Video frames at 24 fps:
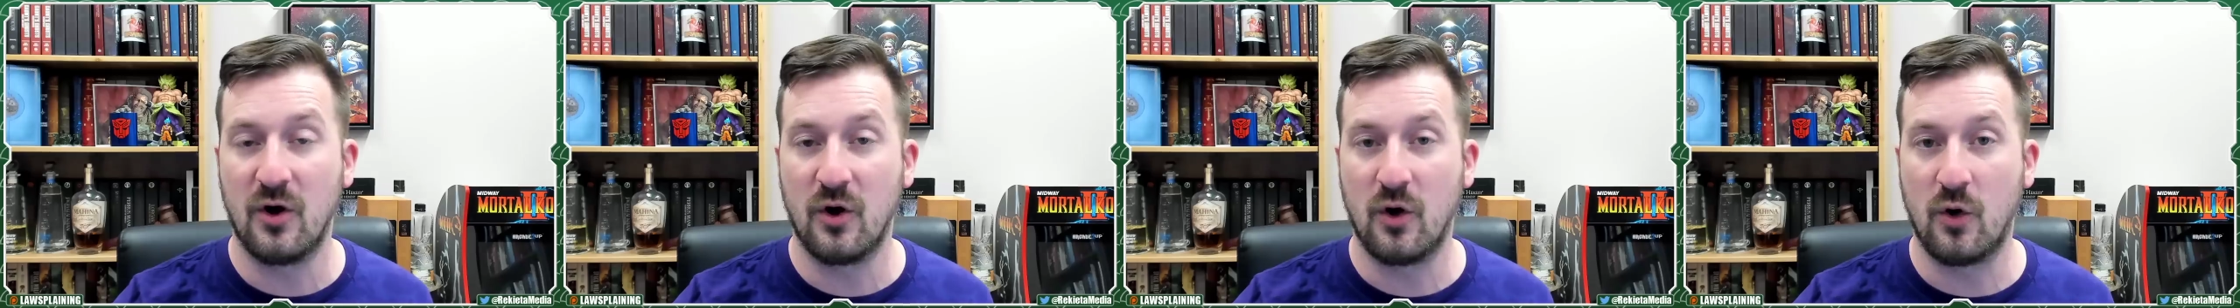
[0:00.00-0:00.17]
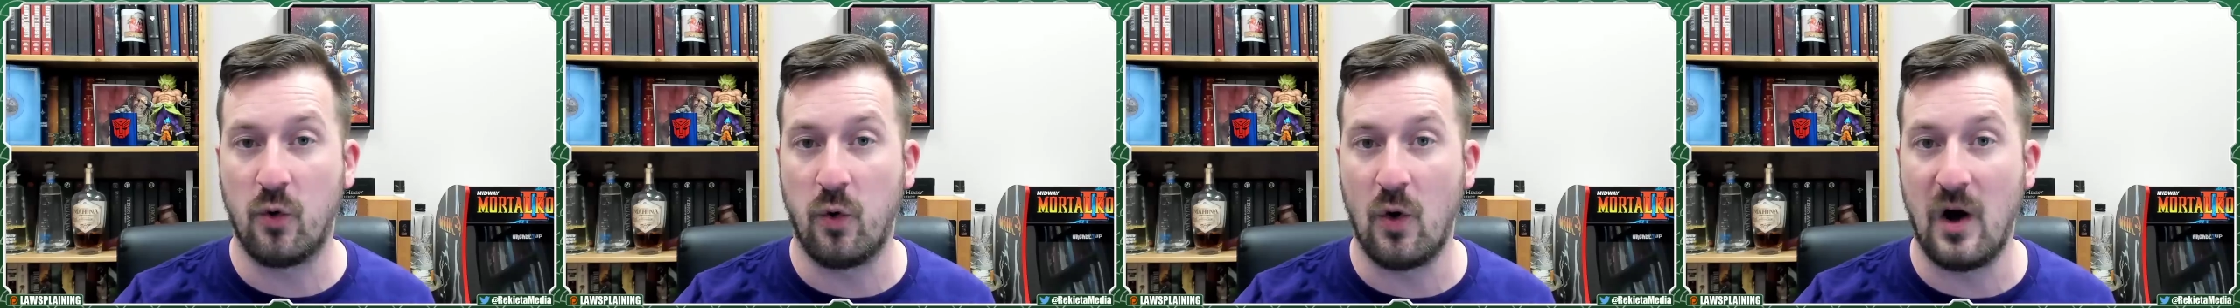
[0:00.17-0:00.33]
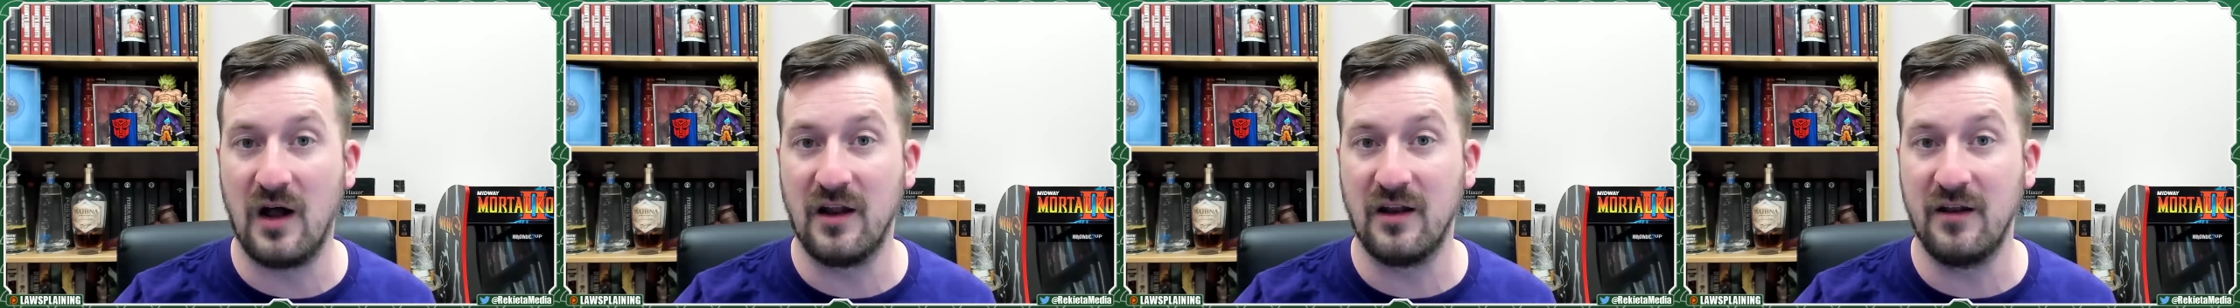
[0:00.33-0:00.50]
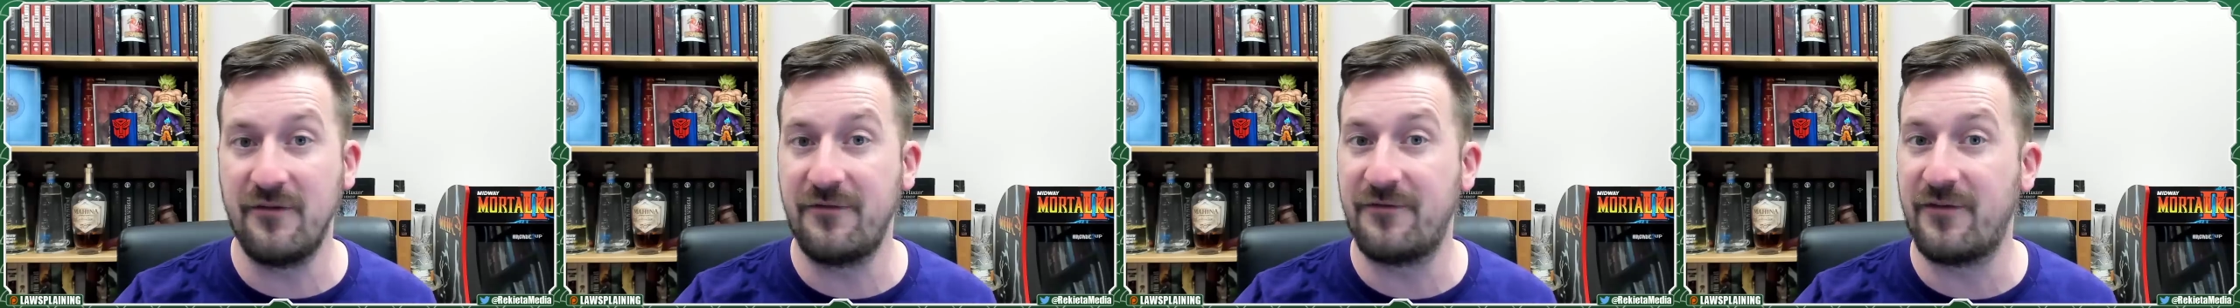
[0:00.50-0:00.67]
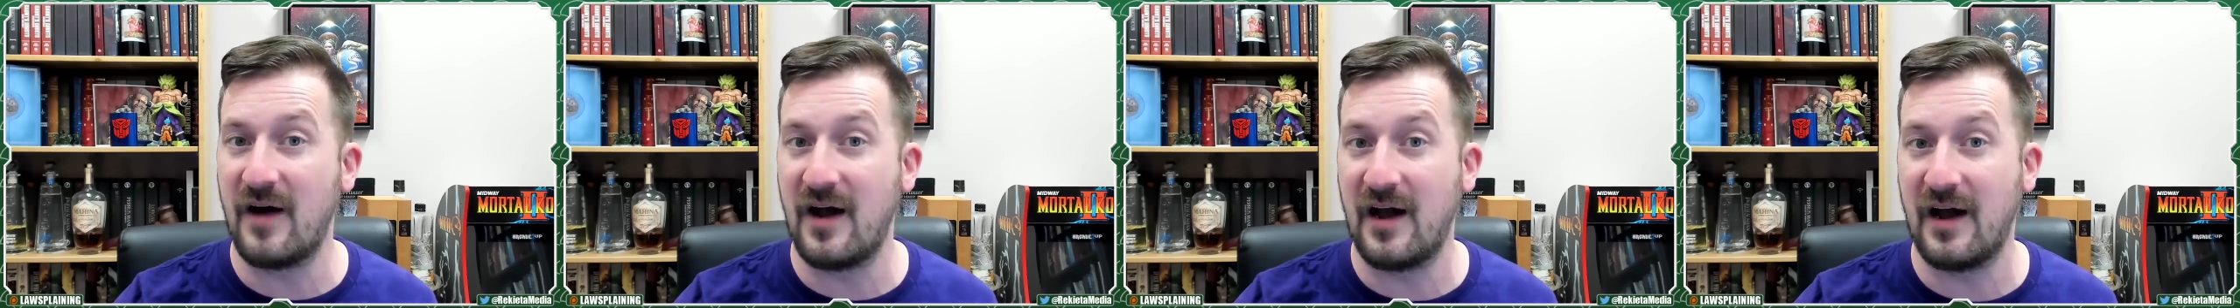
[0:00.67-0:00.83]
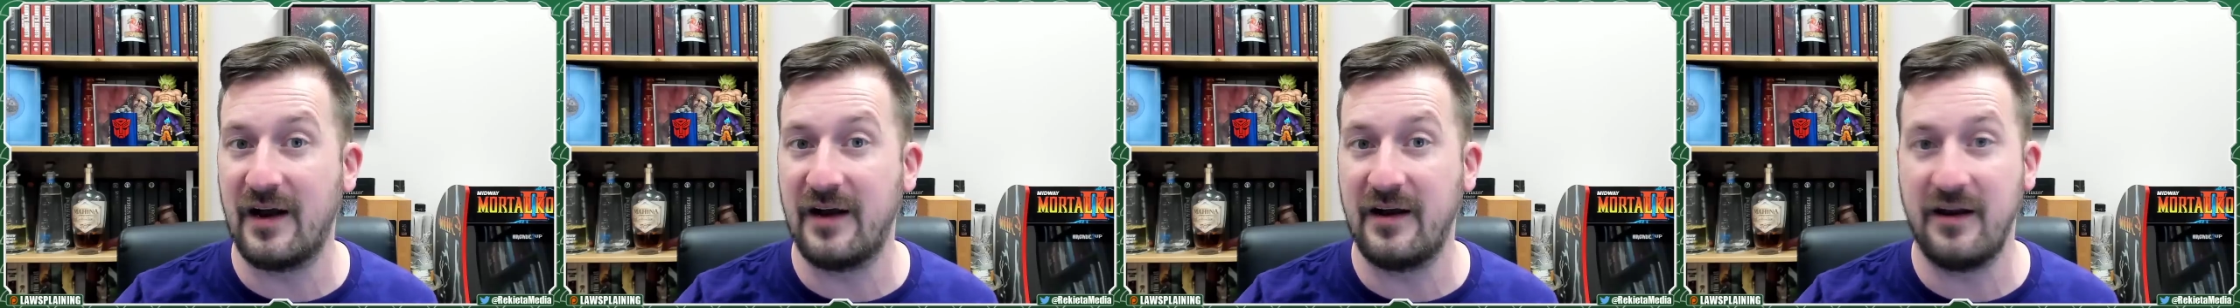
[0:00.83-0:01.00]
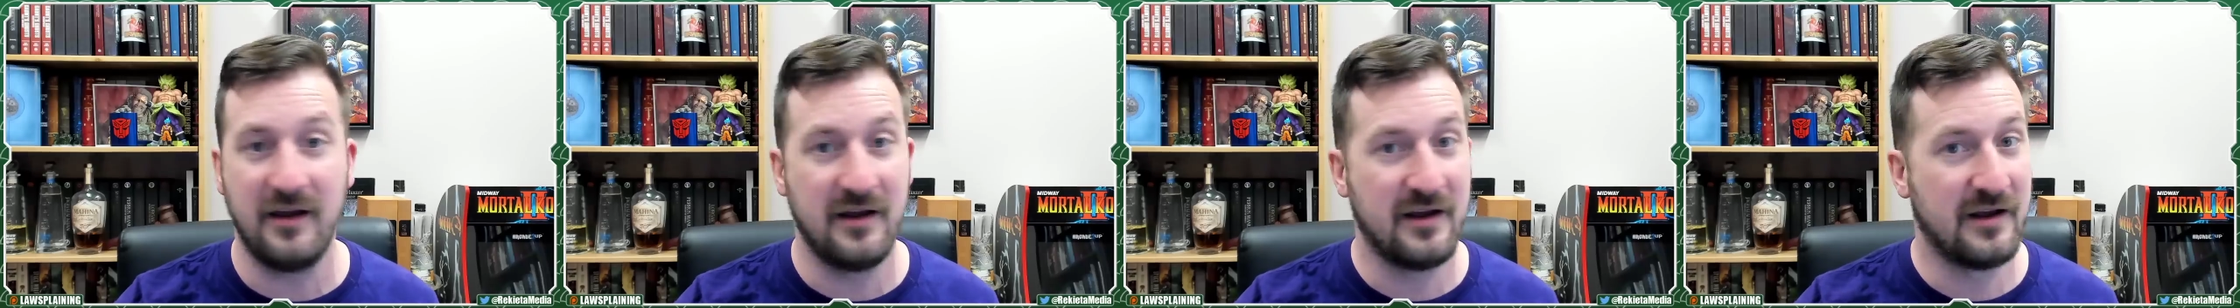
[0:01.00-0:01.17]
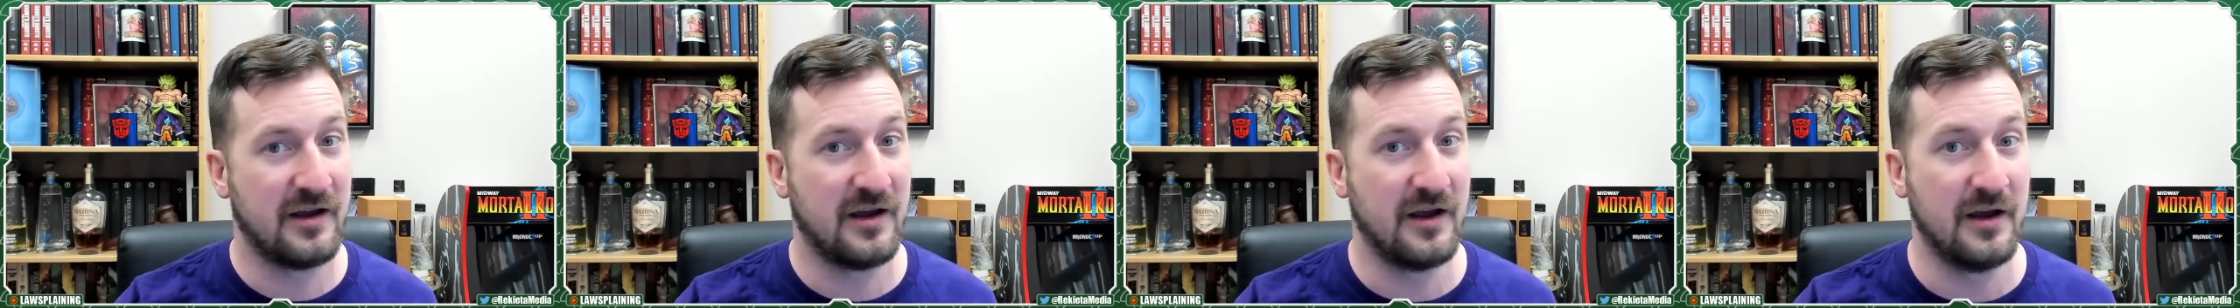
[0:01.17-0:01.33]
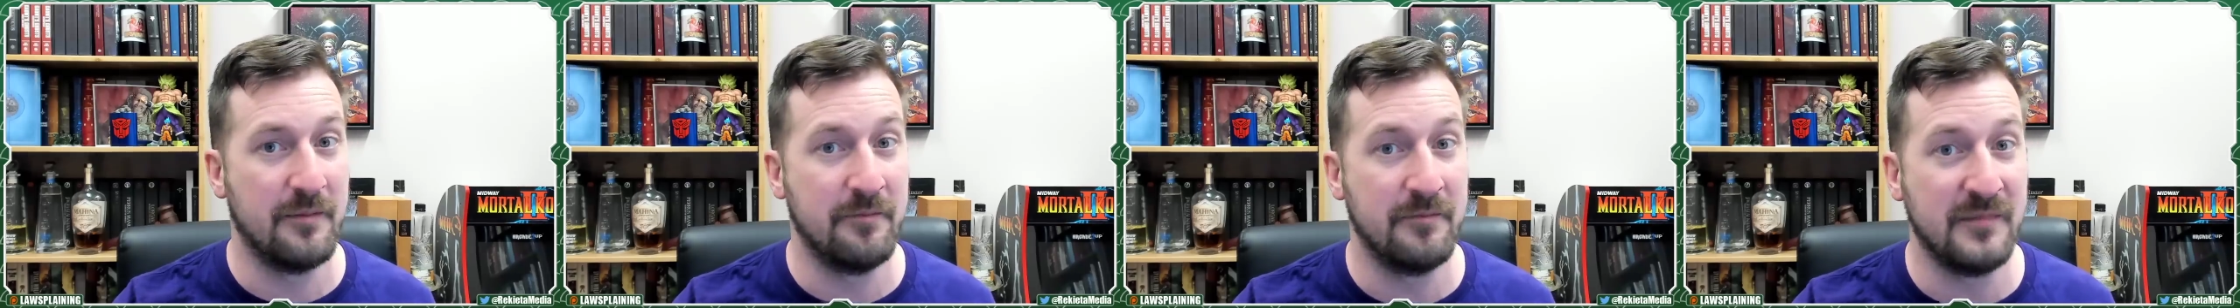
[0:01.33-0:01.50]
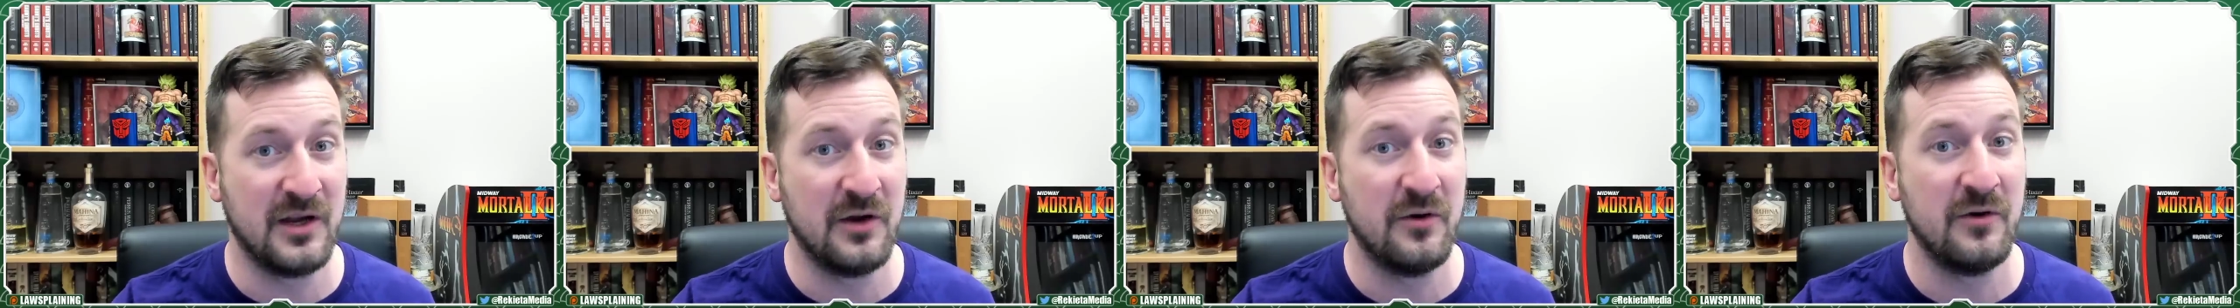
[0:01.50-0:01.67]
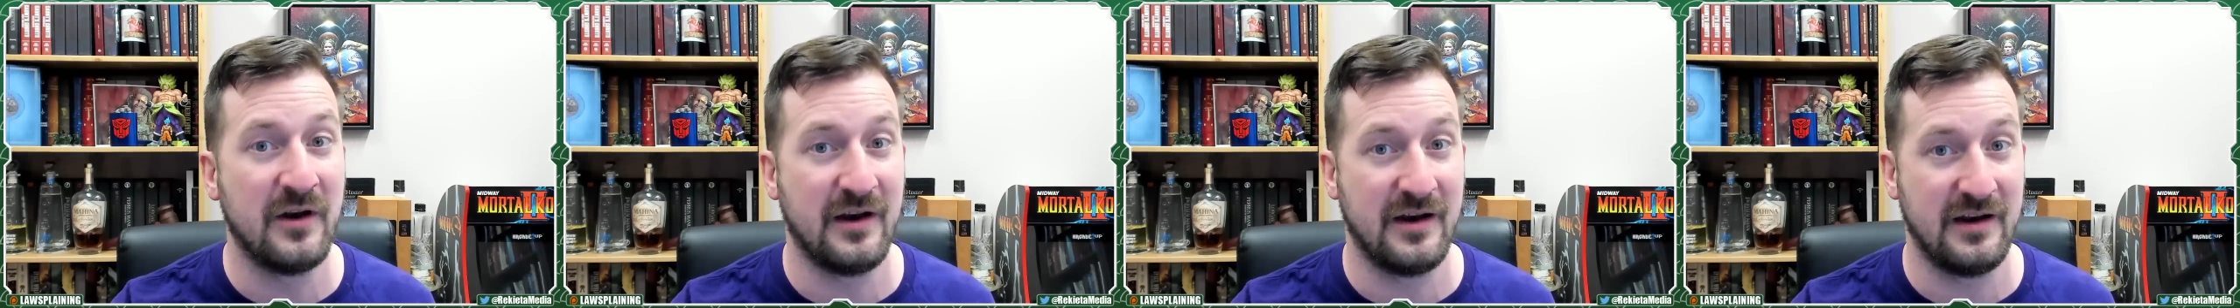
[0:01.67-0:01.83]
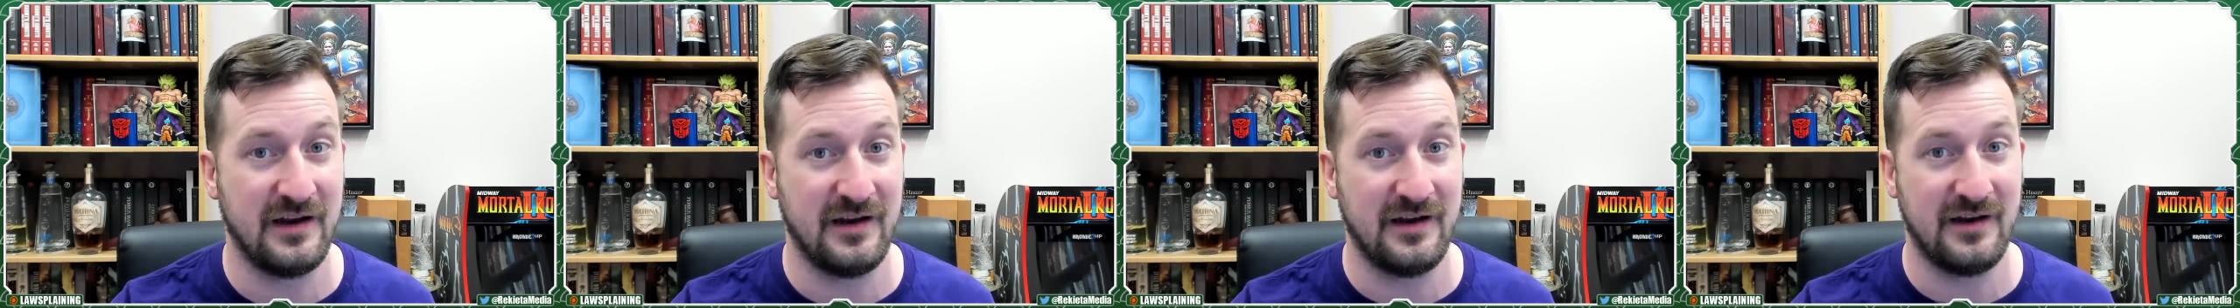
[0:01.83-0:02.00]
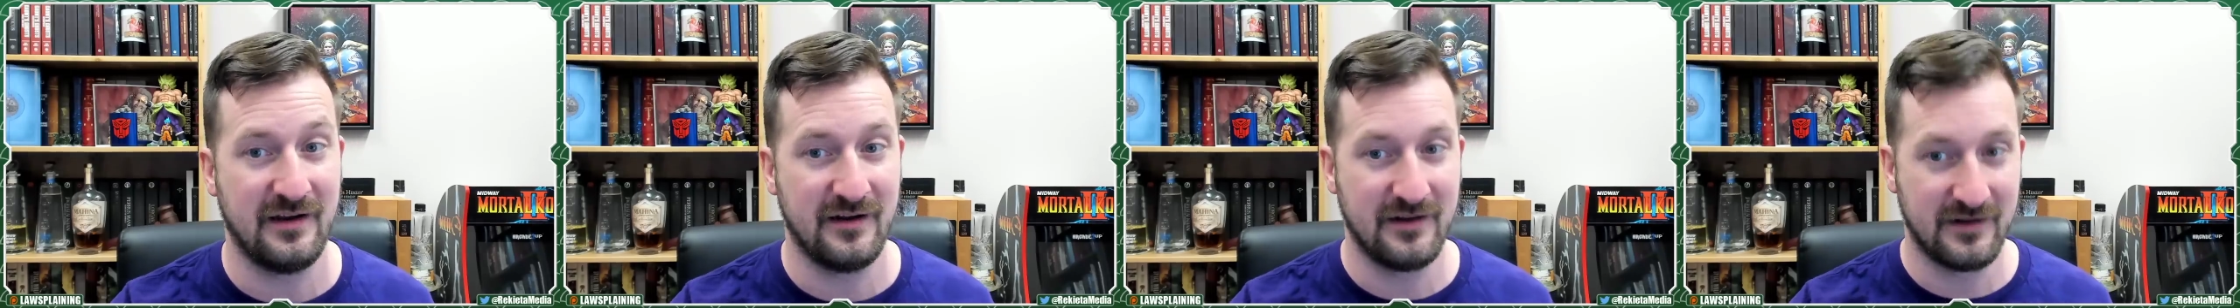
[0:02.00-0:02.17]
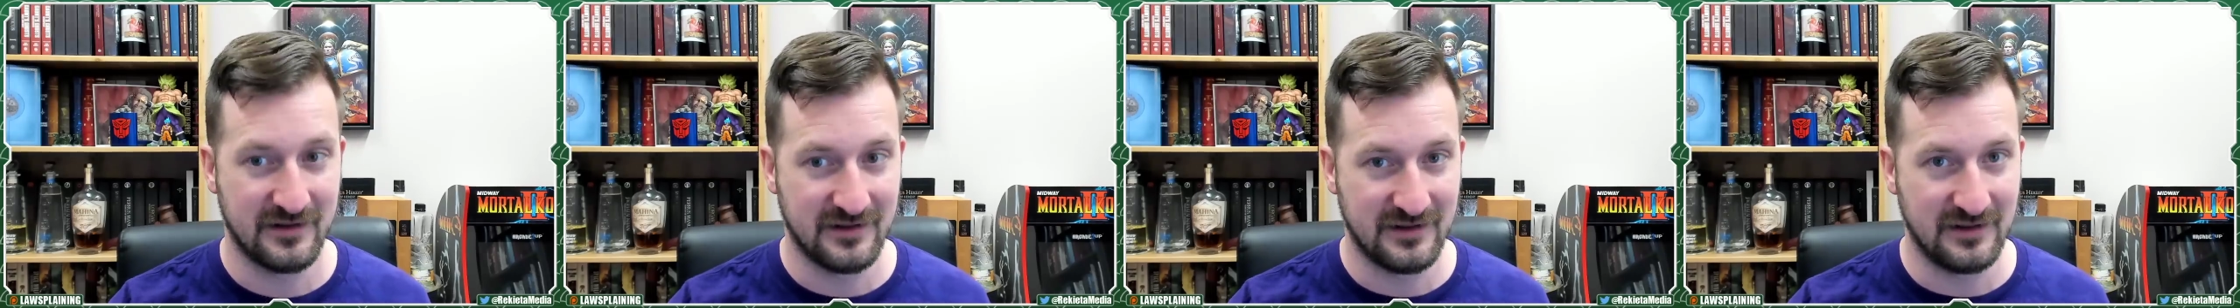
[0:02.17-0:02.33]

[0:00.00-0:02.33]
qualified immunity.